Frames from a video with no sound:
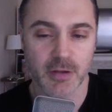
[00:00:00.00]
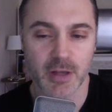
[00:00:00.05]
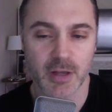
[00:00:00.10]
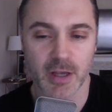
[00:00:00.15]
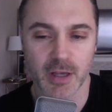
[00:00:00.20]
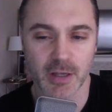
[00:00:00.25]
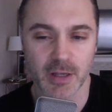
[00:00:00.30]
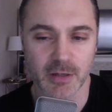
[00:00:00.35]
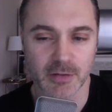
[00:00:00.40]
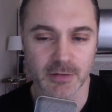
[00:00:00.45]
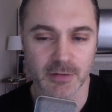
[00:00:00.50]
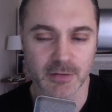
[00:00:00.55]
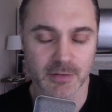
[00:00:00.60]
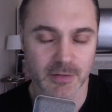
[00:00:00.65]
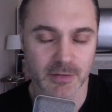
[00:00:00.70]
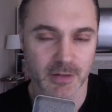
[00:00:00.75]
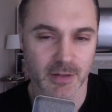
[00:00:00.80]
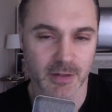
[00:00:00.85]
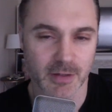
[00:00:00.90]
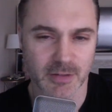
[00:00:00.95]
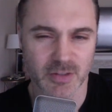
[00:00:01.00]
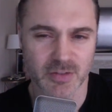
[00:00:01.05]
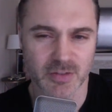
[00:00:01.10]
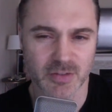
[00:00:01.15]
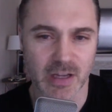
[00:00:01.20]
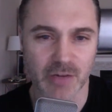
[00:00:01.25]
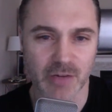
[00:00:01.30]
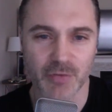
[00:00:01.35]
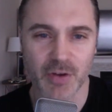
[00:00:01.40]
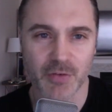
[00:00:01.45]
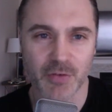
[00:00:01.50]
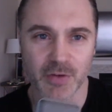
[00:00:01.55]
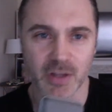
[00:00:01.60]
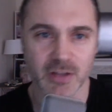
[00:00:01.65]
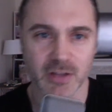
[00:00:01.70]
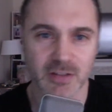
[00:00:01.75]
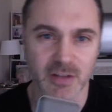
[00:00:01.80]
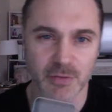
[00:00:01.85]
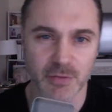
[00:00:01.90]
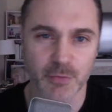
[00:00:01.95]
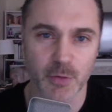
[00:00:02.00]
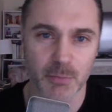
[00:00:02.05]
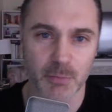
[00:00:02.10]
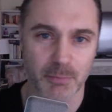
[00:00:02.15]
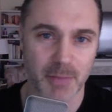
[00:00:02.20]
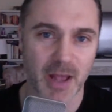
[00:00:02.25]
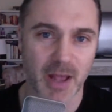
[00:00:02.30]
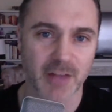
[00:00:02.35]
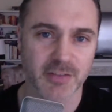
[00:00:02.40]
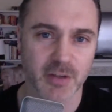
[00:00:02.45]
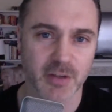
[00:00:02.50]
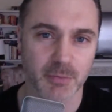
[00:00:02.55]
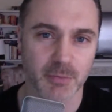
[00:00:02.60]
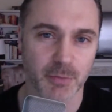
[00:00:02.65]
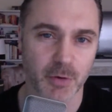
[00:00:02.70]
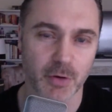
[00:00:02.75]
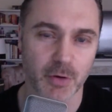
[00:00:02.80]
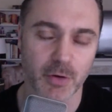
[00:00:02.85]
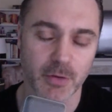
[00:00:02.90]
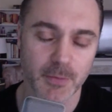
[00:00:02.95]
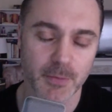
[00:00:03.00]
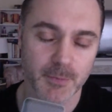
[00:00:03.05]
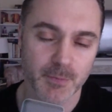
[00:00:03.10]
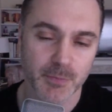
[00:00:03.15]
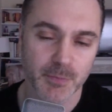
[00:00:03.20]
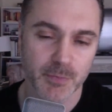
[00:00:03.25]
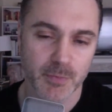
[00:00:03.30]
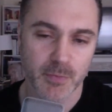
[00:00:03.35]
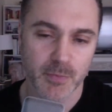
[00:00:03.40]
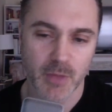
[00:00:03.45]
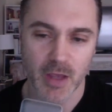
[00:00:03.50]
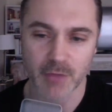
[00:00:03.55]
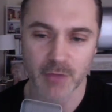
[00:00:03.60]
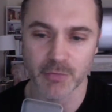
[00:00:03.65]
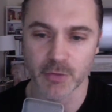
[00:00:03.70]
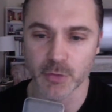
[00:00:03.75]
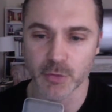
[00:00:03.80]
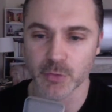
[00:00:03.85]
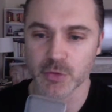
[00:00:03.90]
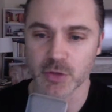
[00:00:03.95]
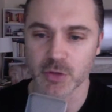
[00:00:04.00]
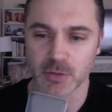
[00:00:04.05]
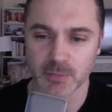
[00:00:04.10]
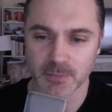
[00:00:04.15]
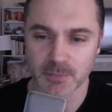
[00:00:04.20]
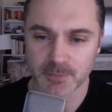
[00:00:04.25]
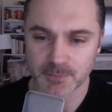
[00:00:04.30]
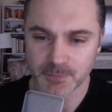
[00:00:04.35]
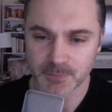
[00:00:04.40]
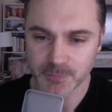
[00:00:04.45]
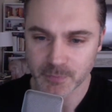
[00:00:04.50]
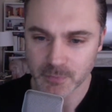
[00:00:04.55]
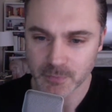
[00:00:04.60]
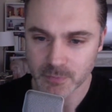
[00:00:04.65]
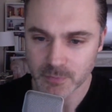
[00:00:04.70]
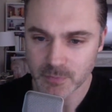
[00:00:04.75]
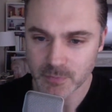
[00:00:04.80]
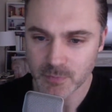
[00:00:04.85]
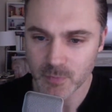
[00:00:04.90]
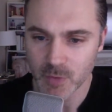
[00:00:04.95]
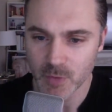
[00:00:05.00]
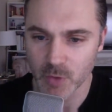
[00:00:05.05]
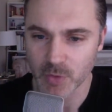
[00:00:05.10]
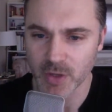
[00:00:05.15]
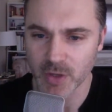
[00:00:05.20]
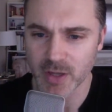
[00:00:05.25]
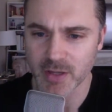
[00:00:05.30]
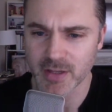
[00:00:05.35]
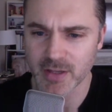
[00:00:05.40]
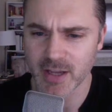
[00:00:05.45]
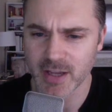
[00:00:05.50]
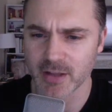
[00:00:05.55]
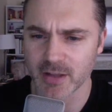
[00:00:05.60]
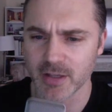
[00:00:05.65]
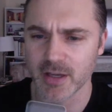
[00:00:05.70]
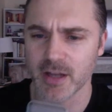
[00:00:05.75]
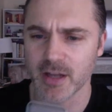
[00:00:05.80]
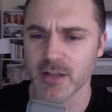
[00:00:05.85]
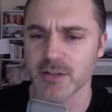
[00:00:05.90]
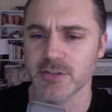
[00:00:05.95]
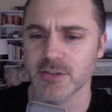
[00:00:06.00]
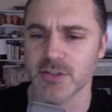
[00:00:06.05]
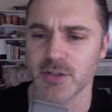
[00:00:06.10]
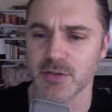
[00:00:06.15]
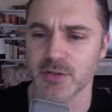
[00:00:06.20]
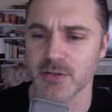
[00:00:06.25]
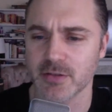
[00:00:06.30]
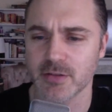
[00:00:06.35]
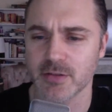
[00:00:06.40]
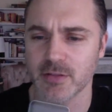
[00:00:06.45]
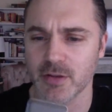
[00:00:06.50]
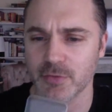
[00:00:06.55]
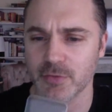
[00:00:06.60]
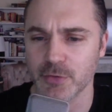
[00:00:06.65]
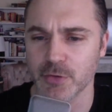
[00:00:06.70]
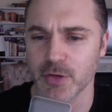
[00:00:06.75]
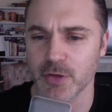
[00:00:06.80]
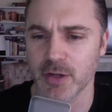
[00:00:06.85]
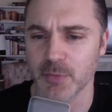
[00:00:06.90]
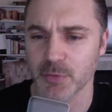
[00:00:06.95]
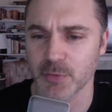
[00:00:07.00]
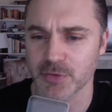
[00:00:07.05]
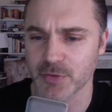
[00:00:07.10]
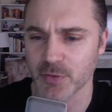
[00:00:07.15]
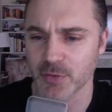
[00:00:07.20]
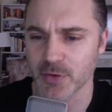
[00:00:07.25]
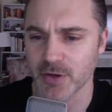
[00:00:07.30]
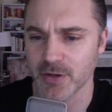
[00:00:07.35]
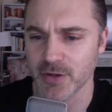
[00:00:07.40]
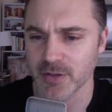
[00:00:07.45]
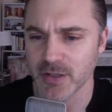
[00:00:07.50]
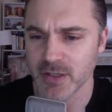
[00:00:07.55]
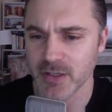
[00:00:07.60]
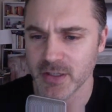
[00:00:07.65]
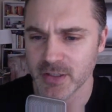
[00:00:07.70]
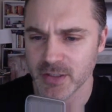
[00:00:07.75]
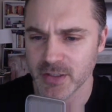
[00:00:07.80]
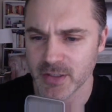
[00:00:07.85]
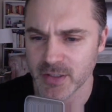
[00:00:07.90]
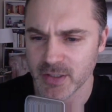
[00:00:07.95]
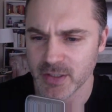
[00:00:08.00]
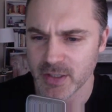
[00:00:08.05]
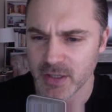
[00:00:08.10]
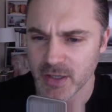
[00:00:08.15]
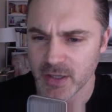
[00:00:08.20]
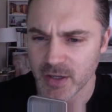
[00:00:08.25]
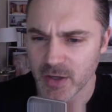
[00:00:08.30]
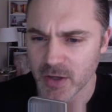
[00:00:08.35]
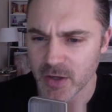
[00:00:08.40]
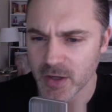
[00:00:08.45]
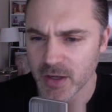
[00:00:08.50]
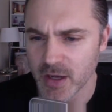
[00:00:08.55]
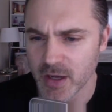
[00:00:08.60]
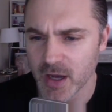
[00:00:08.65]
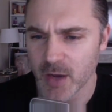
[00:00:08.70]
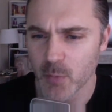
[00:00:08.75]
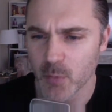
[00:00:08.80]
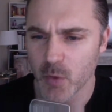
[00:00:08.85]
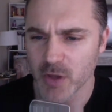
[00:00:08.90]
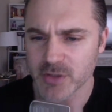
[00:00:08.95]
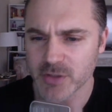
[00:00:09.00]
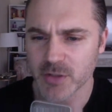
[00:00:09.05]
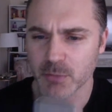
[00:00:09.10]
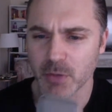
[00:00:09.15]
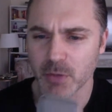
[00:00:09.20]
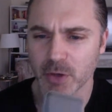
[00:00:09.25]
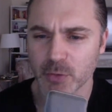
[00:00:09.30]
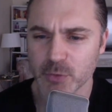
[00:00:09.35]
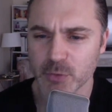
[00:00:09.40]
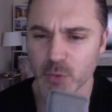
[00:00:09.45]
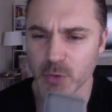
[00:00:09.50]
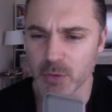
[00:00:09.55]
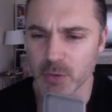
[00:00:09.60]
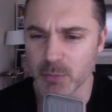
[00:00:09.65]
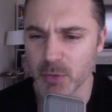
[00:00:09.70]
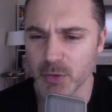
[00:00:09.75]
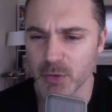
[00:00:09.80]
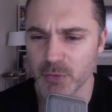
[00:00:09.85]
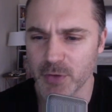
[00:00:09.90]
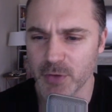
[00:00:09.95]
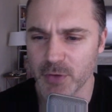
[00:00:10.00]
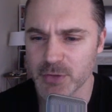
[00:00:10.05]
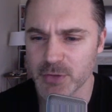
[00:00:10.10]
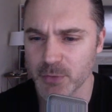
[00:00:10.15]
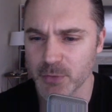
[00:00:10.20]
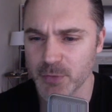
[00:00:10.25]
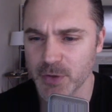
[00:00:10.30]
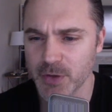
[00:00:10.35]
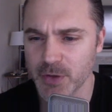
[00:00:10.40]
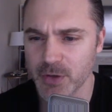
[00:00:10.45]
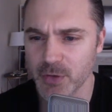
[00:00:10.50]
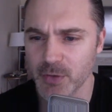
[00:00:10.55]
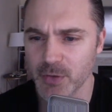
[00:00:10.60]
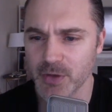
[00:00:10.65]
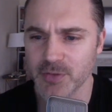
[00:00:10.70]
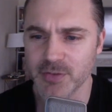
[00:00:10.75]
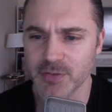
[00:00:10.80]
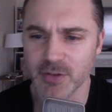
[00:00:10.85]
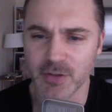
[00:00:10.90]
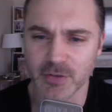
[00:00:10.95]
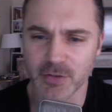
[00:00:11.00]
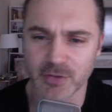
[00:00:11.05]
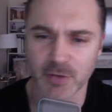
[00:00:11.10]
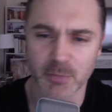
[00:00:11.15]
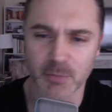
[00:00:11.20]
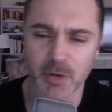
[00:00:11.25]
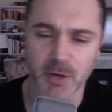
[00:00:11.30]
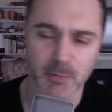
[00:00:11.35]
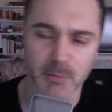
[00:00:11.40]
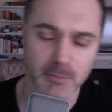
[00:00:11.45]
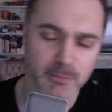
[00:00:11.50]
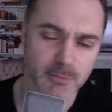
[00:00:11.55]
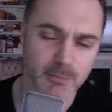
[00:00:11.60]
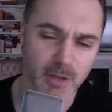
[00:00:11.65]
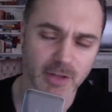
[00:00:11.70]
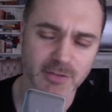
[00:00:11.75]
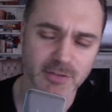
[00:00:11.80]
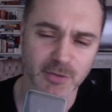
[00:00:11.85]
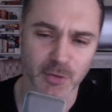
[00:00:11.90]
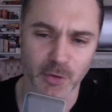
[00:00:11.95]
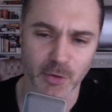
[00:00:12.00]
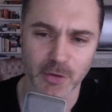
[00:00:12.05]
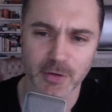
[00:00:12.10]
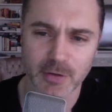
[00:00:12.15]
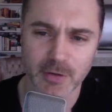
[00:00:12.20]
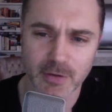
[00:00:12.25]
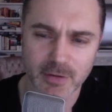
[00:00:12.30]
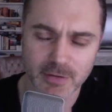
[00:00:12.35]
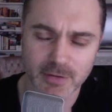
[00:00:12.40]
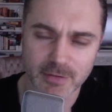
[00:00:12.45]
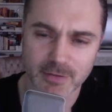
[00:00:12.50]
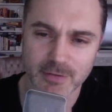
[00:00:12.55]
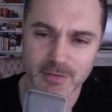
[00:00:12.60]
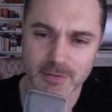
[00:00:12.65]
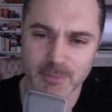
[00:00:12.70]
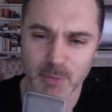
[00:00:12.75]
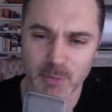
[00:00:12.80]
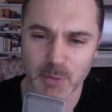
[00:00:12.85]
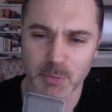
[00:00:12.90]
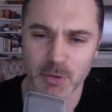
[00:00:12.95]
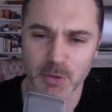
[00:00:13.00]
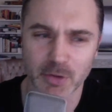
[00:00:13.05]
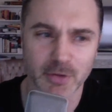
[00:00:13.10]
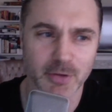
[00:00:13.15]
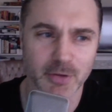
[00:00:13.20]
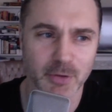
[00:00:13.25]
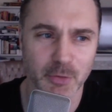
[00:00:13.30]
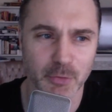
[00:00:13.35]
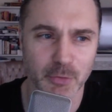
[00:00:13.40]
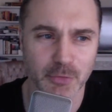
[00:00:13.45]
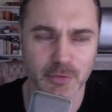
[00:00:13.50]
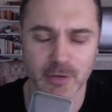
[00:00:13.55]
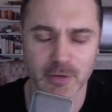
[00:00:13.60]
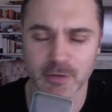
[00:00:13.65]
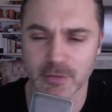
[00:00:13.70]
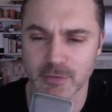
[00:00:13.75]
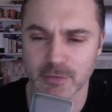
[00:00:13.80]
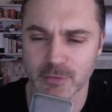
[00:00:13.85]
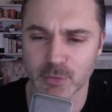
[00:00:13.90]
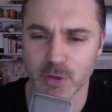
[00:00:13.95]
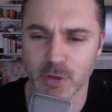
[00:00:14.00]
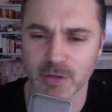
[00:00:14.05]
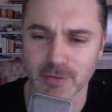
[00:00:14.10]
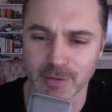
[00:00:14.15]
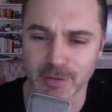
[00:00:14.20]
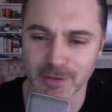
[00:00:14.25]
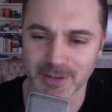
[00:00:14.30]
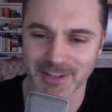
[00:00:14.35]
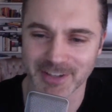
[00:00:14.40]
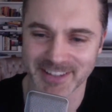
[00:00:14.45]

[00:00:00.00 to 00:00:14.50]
and just kind of having a different basketball evolution. Okay, Caliology. Love your name. What's going on? I'm watching Michael Jordan motivational video and I see this come up. That's good. Maybe it'll start trending.